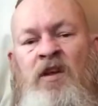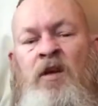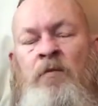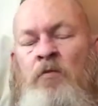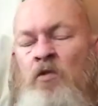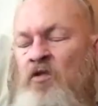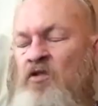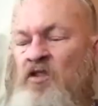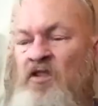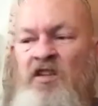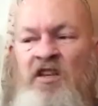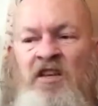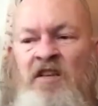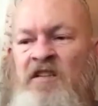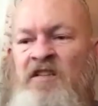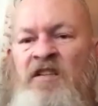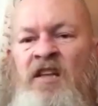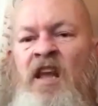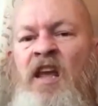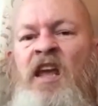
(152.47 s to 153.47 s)
I'm not just going
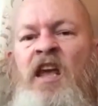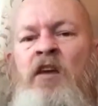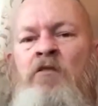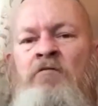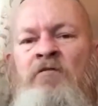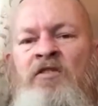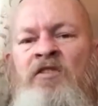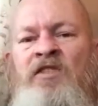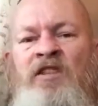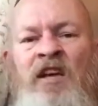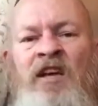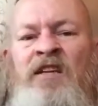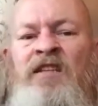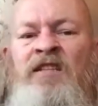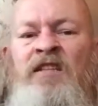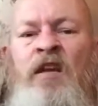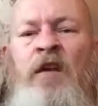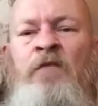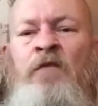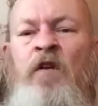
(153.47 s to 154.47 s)
to sit here and slate
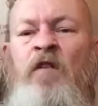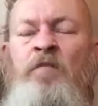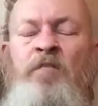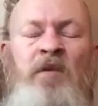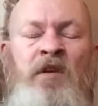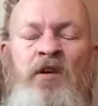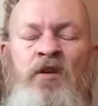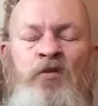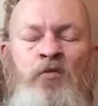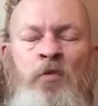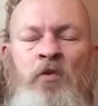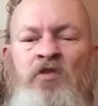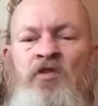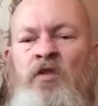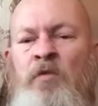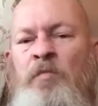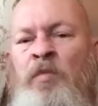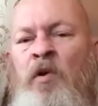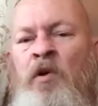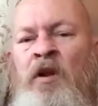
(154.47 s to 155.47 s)
stuff off, because what's
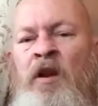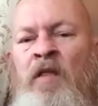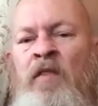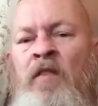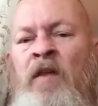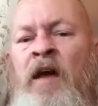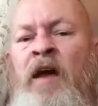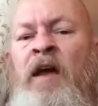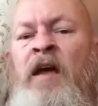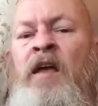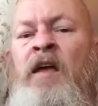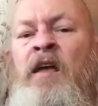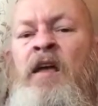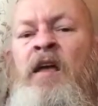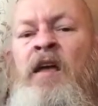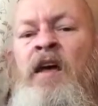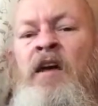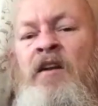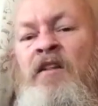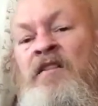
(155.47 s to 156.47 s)
the point in that?
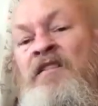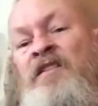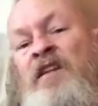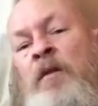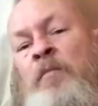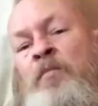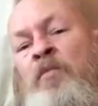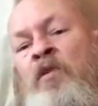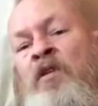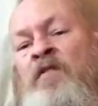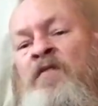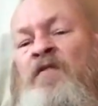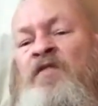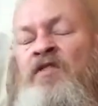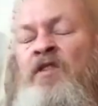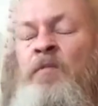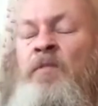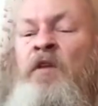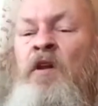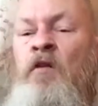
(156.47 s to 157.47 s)
And at the same point, if there's
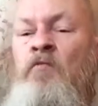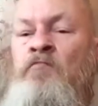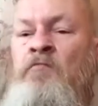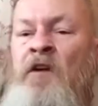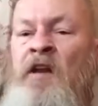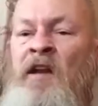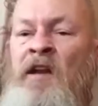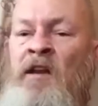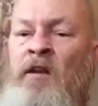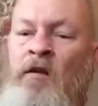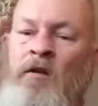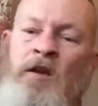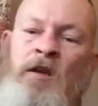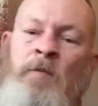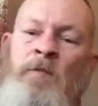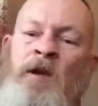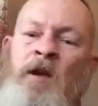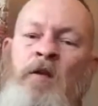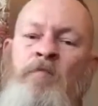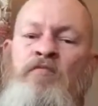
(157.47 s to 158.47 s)
something I really like
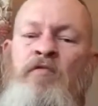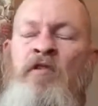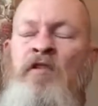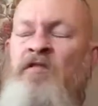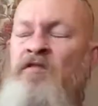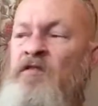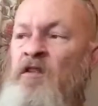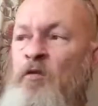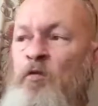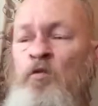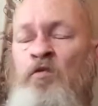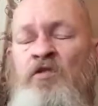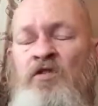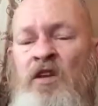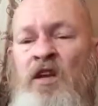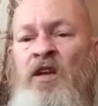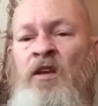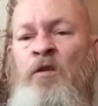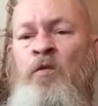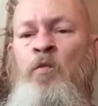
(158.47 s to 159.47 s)
about a product, I will
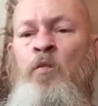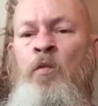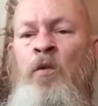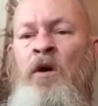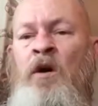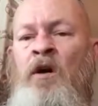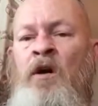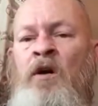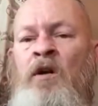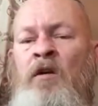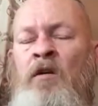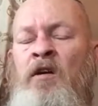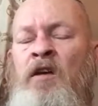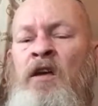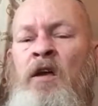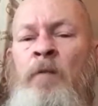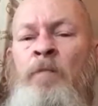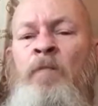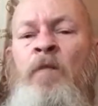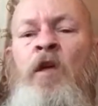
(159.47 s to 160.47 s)
say why I
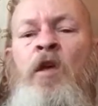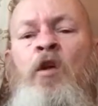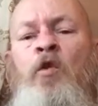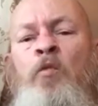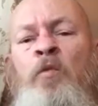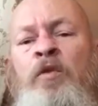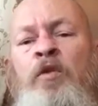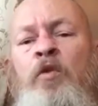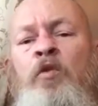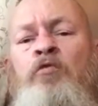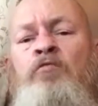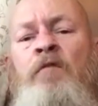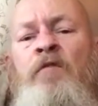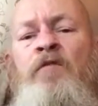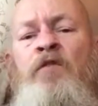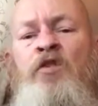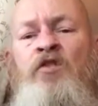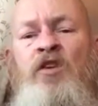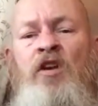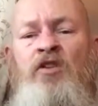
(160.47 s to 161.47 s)
like it. With all the
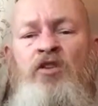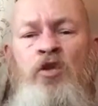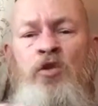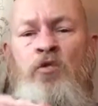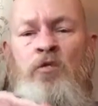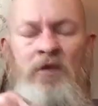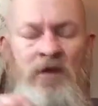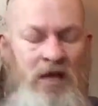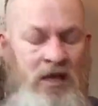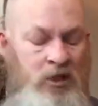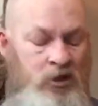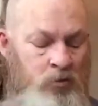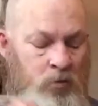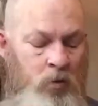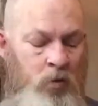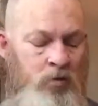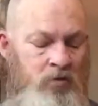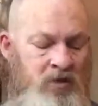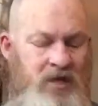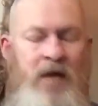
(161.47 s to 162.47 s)
reviews I do, links
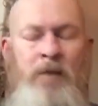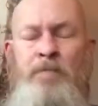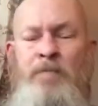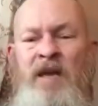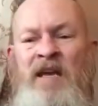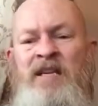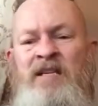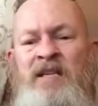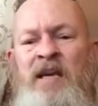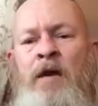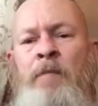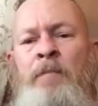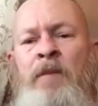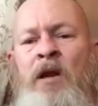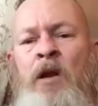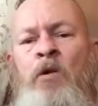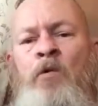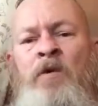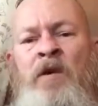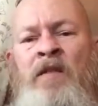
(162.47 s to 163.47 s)
will be down
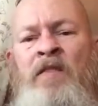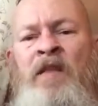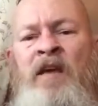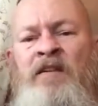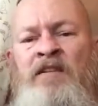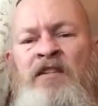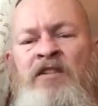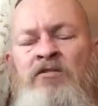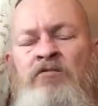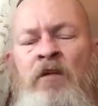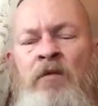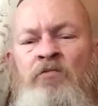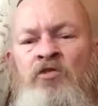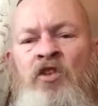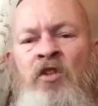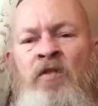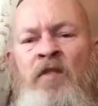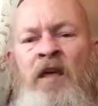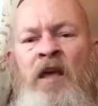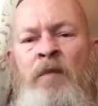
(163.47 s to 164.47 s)
below in that
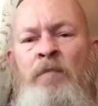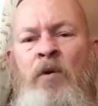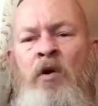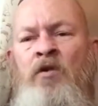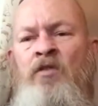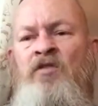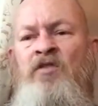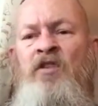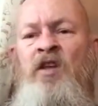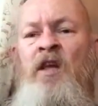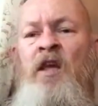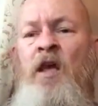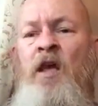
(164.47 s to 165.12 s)
description there box.